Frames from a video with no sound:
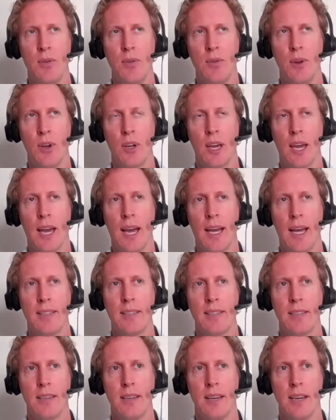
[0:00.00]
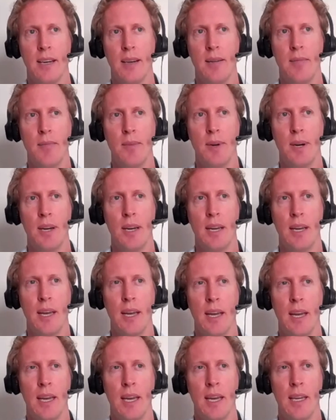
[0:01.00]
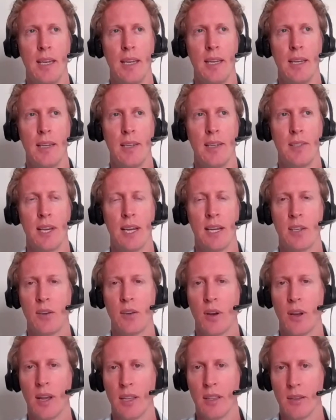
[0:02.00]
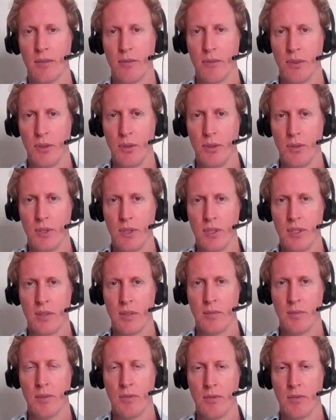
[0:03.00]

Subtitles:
look at a sector like the food system,